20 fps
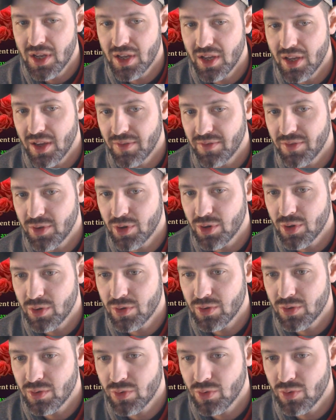if you
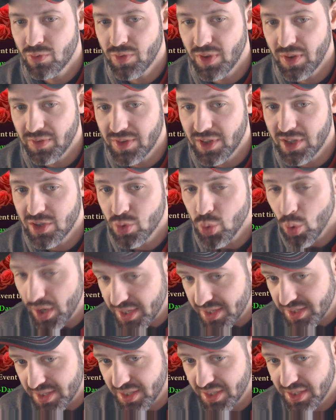do 50
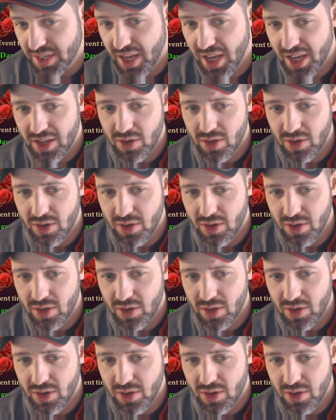twice in a day,